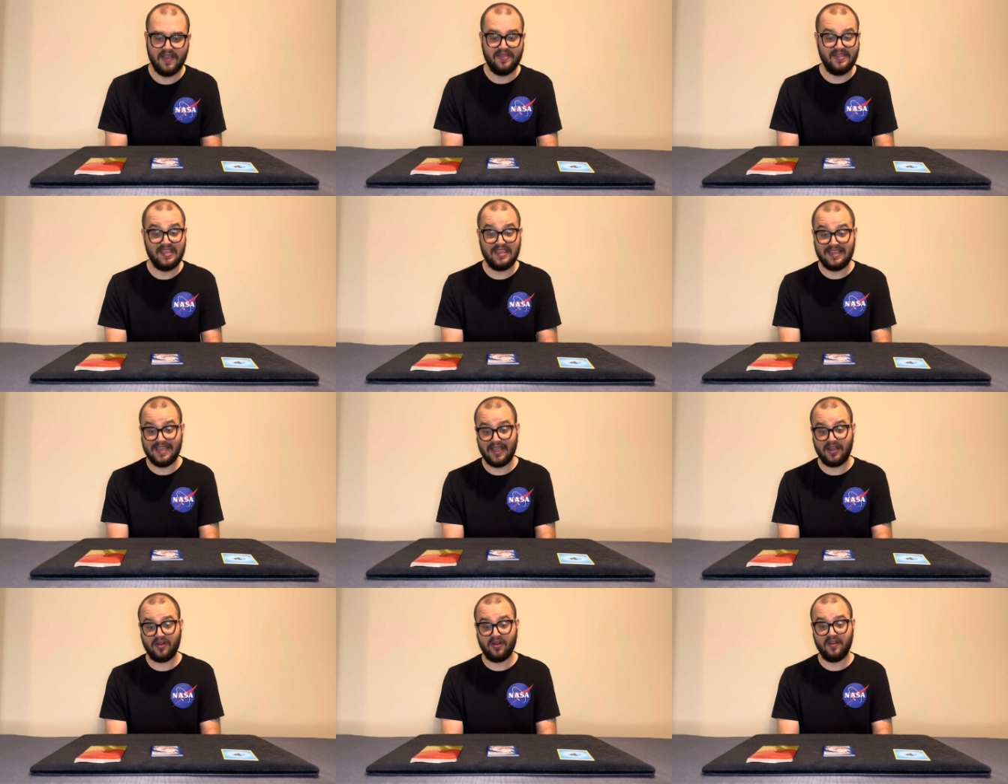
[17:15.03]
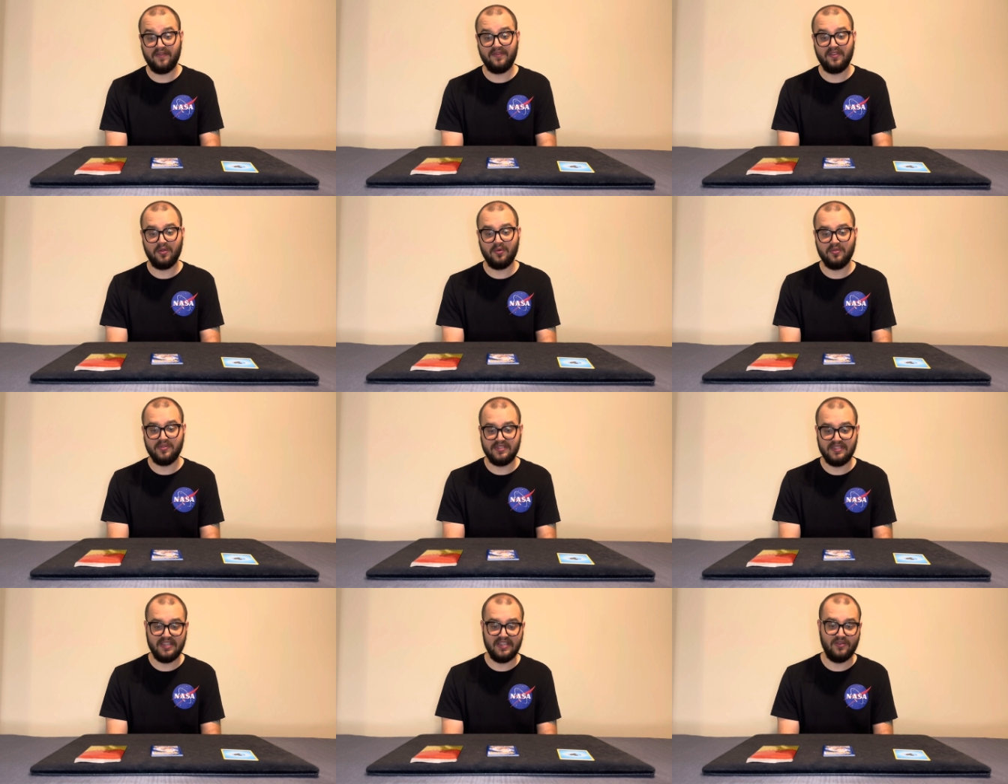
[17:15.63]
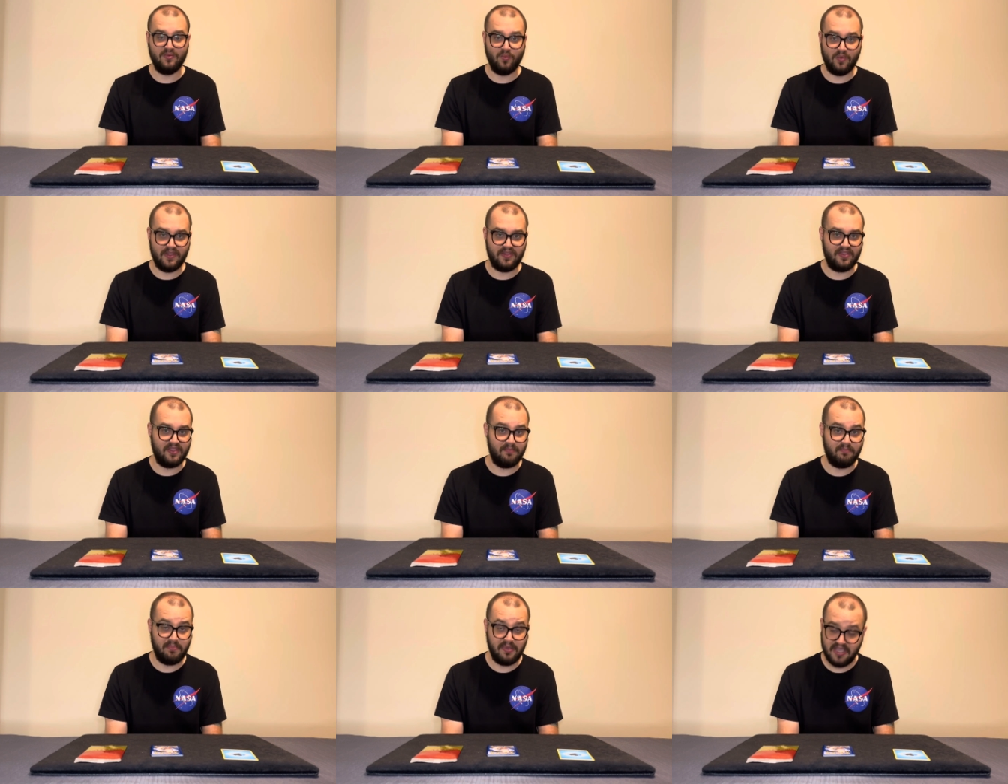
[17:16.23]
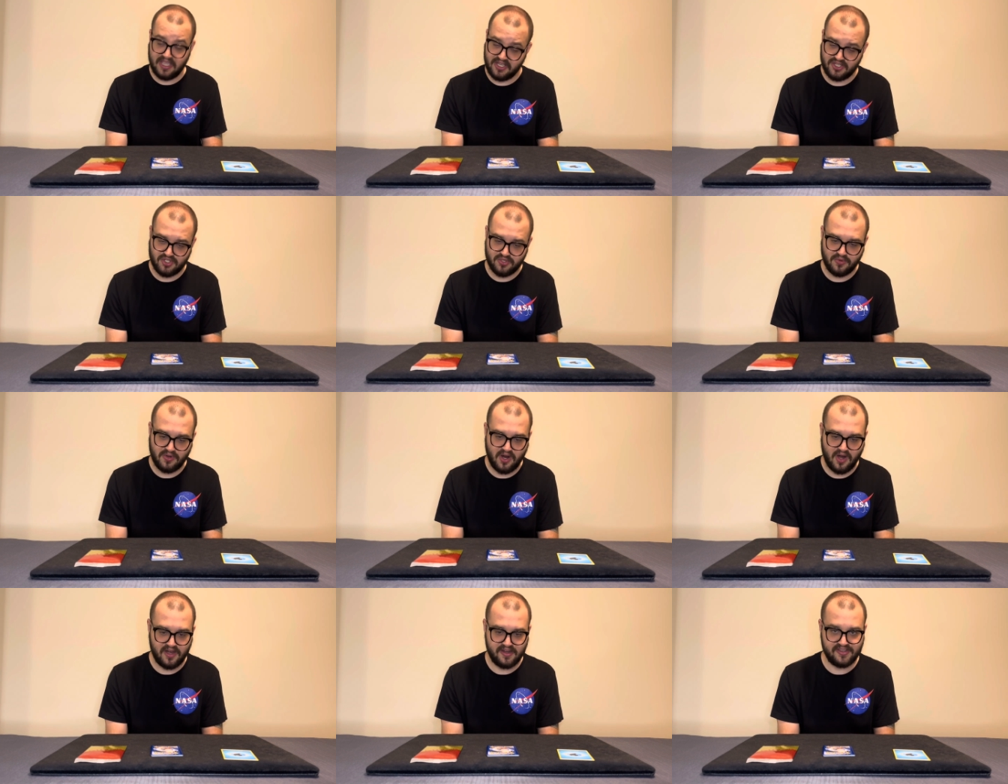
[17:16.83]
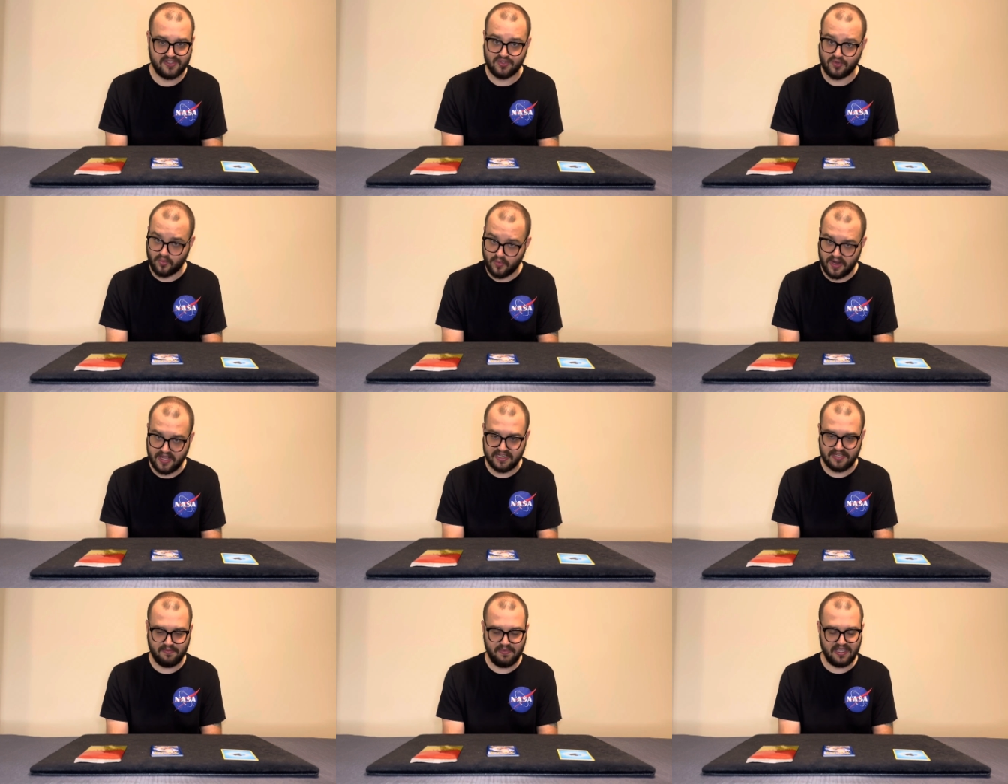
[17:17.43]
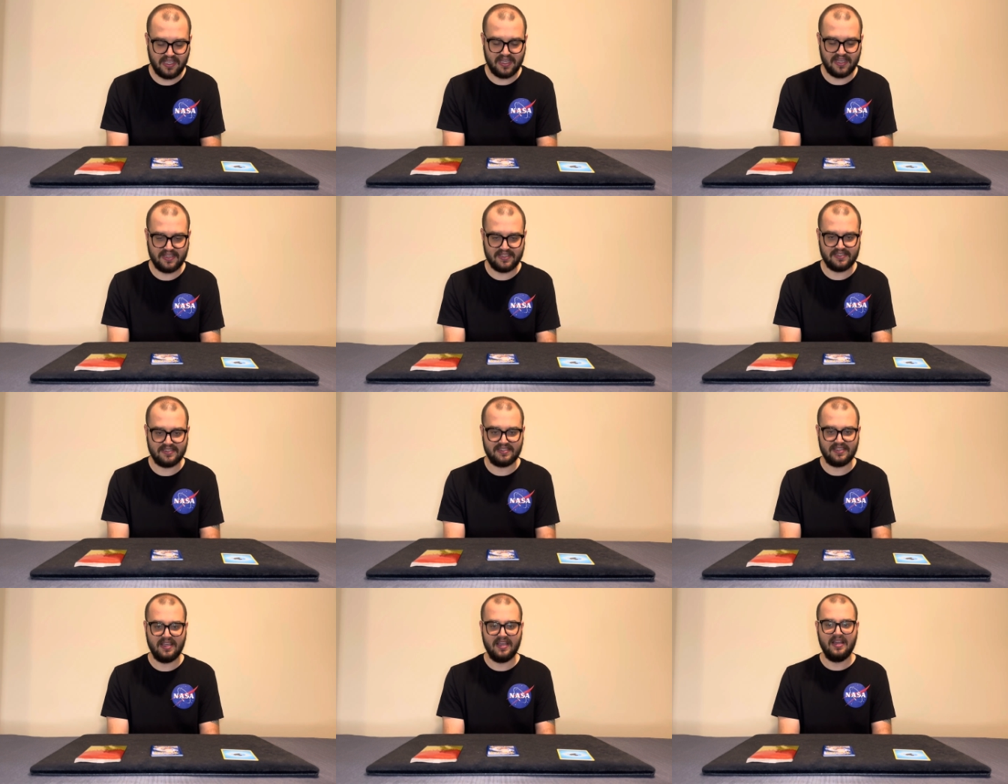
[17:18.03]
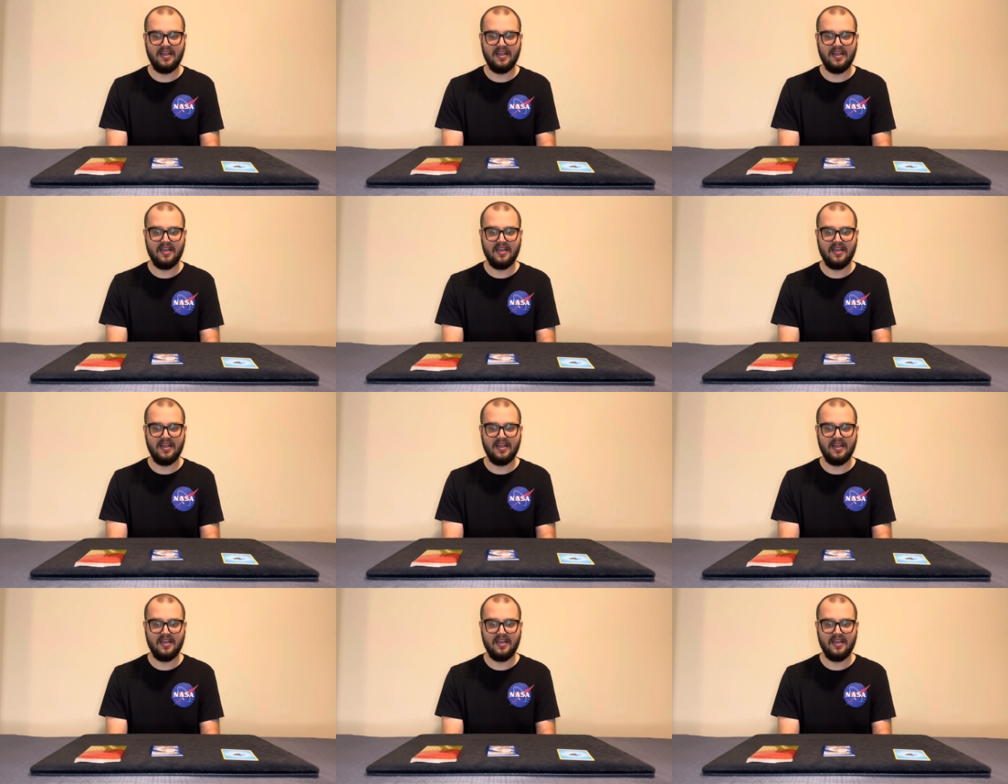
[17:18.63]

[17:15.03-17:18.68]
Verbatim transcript: The kicker of the routine with the Pikachu card is great because